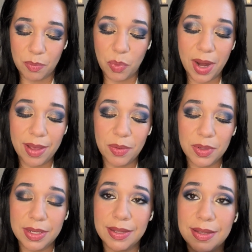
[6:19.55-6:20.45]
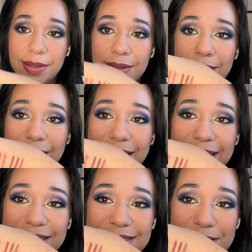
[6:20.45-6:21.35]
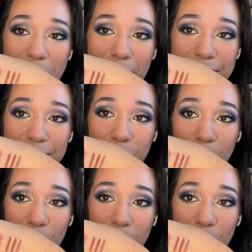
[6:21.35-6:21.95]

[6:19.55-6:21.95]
brown, and it's not